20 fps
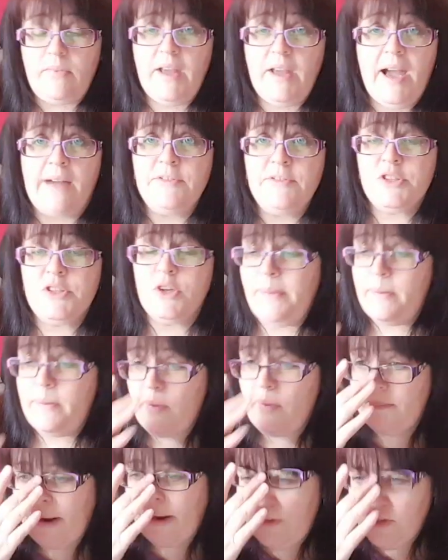I haven't sold my
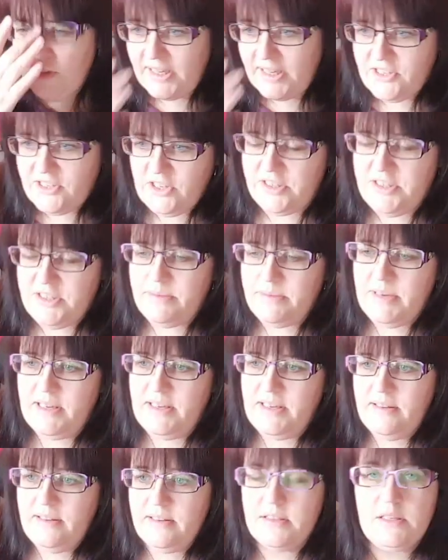£1 challenge item yet
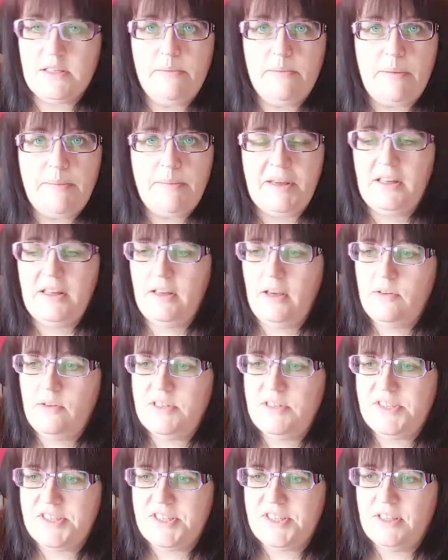either, so my pink coat
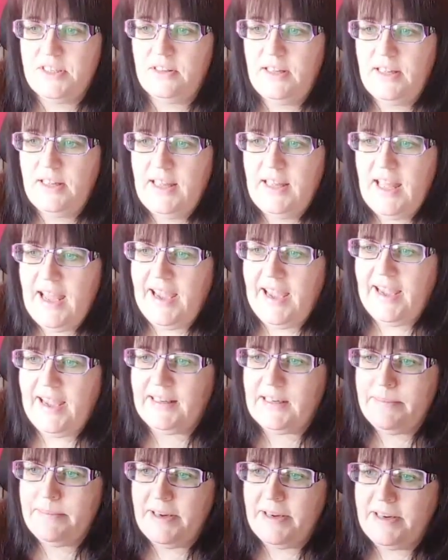is still
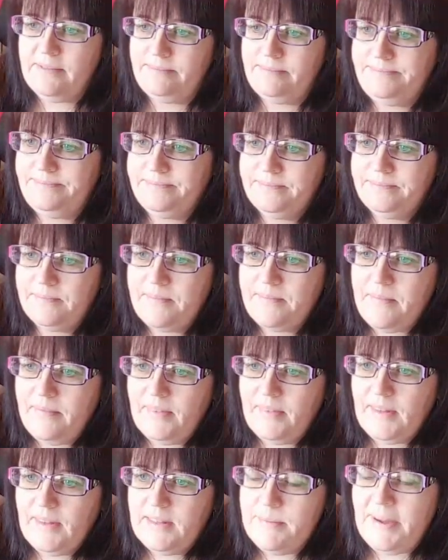hanging about.
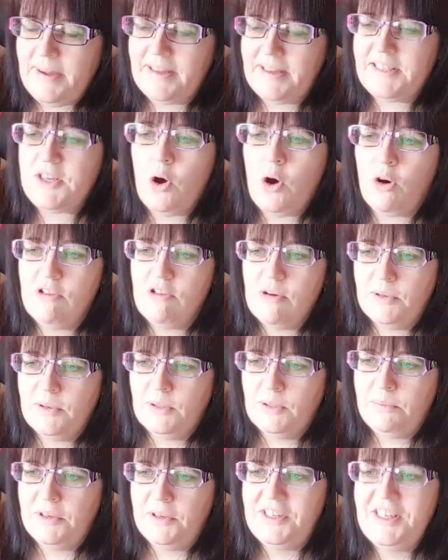The bag is
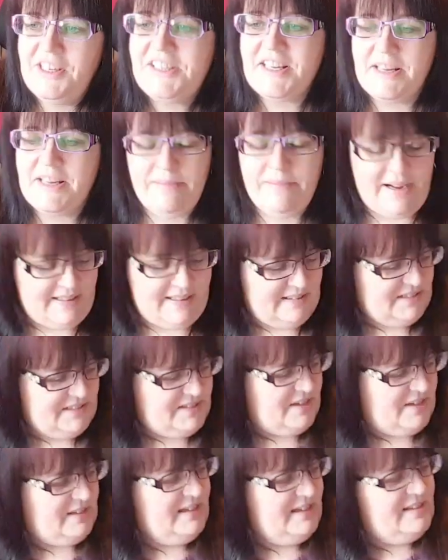horrible. Put knitting bag in the title.